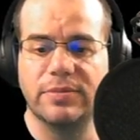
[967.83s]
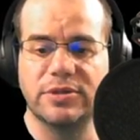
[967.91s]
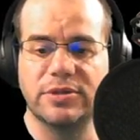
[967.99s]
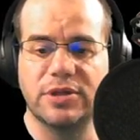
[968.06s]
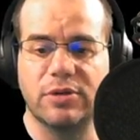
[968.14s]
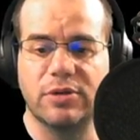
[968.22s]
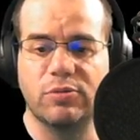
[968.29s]

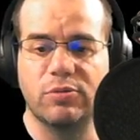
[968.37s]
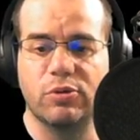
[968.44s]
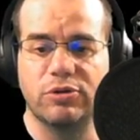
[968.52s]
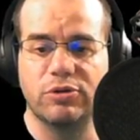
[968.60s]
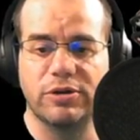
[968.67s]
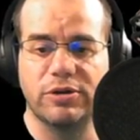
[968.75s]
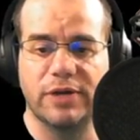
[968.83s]
So we'll
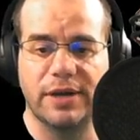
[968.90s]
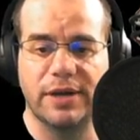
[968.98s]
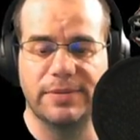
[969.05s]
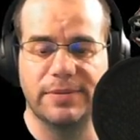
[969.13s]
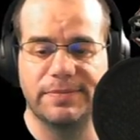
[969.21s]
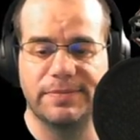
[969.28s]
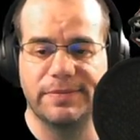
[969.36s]
do that,
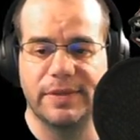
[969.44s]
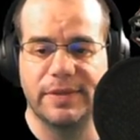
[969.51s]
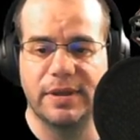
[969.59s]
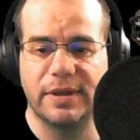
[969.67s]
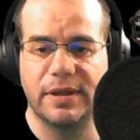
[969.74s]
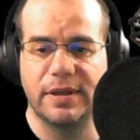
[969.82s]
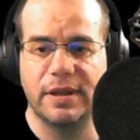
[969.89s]

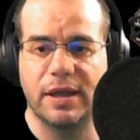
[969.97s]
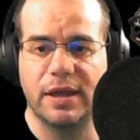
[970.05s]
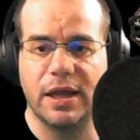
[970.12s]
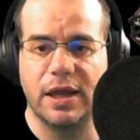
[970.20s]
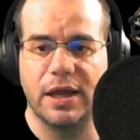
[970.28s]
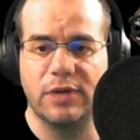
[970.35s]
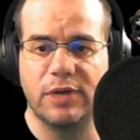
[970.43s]

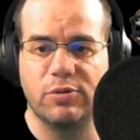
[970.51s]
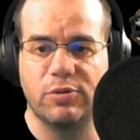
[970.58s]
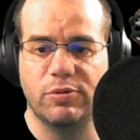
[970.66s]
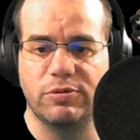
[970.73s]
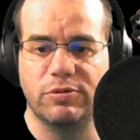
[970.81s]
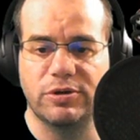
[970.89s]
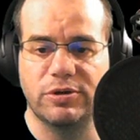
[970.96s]
and what
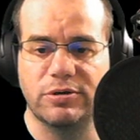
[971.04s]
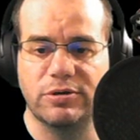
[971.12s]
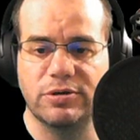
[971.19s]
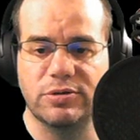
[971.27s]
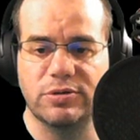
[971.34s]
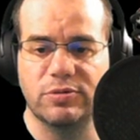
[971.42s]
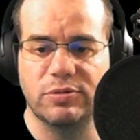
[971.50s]
we'll do is
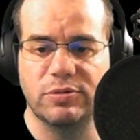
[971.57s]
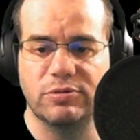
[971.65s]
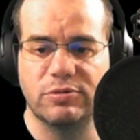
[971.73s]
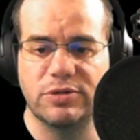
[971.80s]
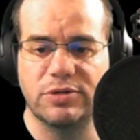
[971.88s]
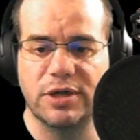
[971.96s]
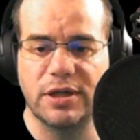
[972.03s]

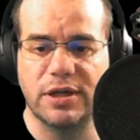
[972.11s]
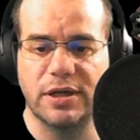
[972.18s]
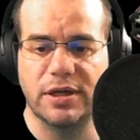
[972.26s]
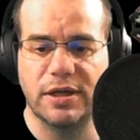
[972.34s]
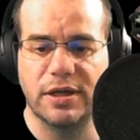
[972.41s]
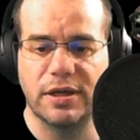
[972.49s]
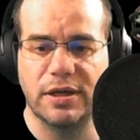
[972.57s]
we'll take
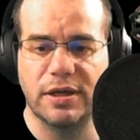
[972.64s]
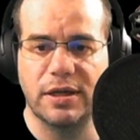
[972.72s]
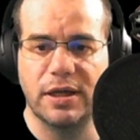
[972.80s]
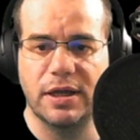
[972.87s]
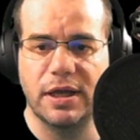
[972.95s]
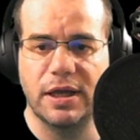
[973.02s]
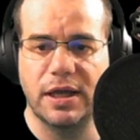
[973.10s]
that
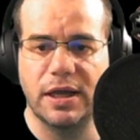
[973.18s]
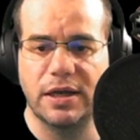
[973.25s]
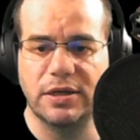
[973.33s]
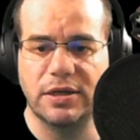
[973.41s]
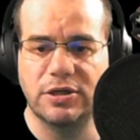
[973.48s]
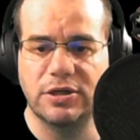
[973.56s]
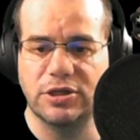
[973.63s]
and
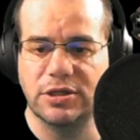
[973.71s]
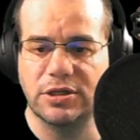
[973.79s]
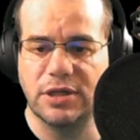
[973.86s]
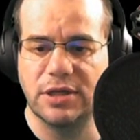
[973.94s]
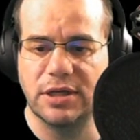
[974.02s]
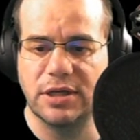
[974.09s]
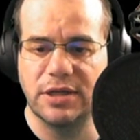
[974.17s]
just
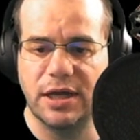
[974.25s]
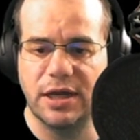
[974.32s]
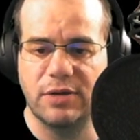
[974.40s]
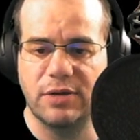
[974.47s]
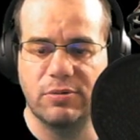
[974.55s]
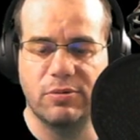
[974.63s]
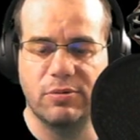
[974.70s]
attack
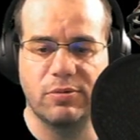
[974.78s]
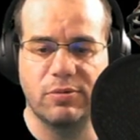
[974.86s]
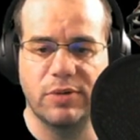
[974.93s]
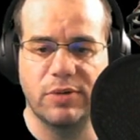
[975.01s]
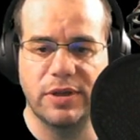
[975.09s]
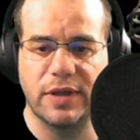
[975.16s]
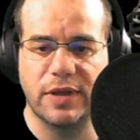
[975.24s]

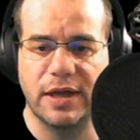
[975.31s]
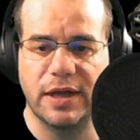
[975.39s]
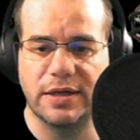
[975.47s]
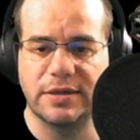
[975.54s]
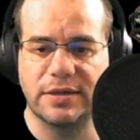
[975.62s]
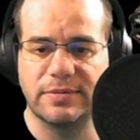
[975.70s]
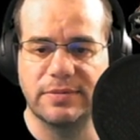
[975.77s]
with that
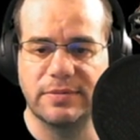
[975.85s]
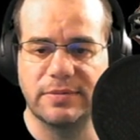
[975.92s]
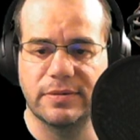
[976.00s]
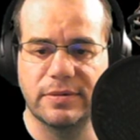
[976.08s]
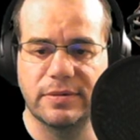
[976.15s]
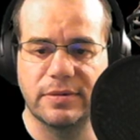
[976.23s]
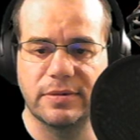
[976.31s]

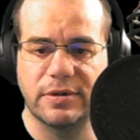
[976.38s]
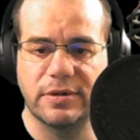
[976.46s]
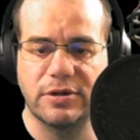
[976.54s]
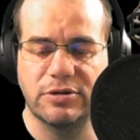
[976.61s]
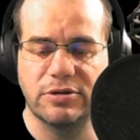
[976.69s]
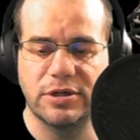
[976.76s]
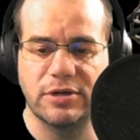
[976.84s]

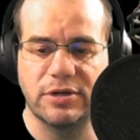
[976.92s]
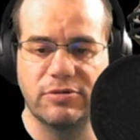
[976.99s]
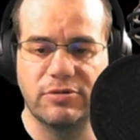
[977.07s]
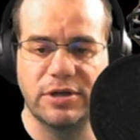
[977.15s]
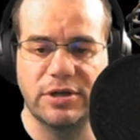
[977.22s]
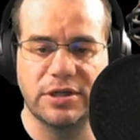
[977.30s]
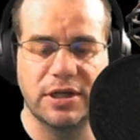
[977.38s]
using the
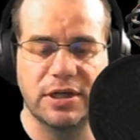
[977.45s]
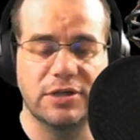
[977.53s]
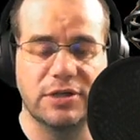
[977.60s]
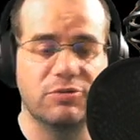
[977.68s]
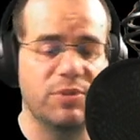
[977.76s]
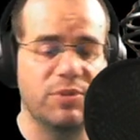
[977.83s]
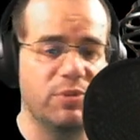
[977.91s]
greens again. So
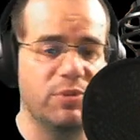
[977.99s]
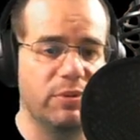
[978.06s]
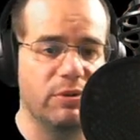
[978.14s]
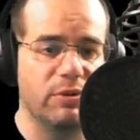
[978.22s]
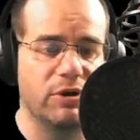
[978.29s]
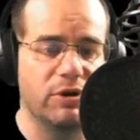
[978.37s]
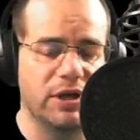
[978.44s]
remember, we
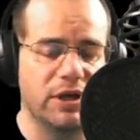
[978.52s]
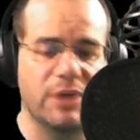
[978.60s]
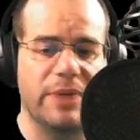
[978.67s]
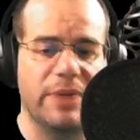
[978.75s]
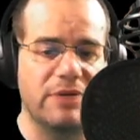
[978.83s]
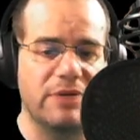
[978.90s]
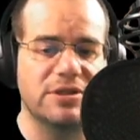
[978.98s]
were looking at
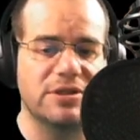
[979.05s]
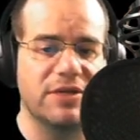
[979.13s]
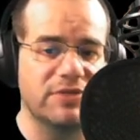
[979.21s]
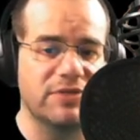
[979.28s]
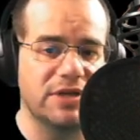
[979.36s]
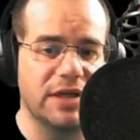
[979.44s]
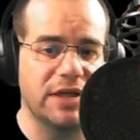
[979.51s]
about
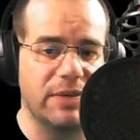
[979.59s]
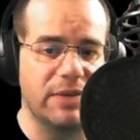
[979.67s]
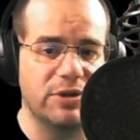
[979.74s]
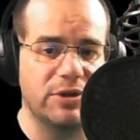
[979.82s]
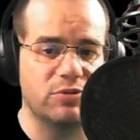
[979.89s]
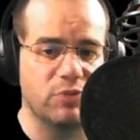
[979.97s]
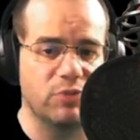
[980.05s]
70
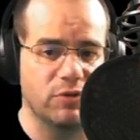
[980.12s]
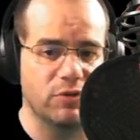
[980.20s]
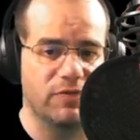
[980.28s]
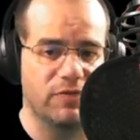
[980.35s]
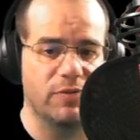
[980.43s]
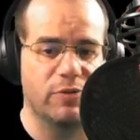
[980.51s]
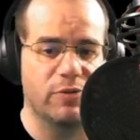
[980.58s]
damage with a
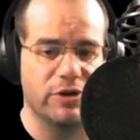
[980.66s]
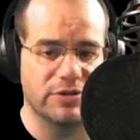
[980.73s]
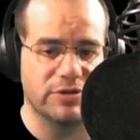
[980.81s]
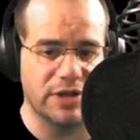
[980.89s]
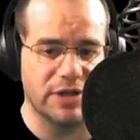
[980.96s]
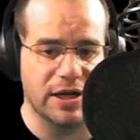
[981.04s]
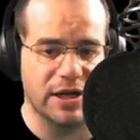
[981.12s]
full mono
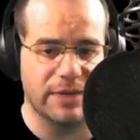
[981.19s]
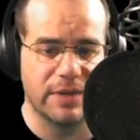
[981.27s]
stack.